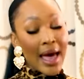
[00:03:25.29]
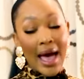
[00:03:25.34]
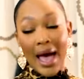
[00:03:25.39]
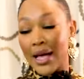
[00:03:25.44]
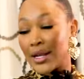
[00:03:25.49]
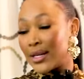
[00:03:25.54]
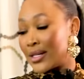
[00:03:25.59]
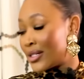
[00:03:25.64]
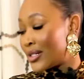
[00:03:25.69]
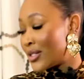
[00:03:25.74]

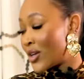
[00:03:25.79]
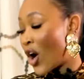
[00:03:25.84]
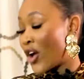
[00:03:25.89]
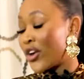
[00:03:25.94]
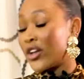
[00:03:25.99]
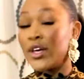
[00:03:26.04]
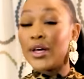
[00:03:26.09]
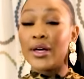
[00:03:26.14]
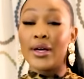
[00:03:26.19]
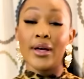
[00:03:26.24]
and
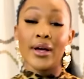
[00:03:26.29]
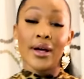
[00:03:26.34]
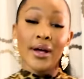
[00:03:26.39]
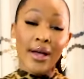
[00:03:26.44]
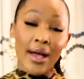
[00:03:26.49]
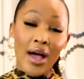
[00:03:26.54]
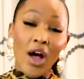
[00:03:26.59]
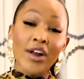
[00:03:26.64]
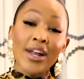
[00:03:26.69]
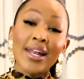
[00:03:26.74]
on
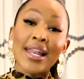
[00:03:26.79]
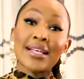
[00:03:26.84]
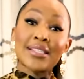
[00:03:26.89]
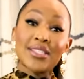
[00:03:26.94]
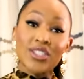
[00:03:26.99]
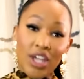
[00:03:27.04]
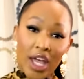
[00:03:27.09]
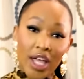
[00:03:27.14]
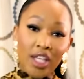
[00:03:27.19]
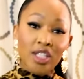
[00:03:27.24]
an
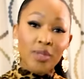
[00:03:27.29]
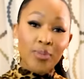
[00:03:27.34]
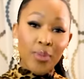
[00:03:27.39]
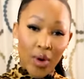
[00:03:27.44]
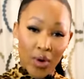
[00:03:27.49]
exchange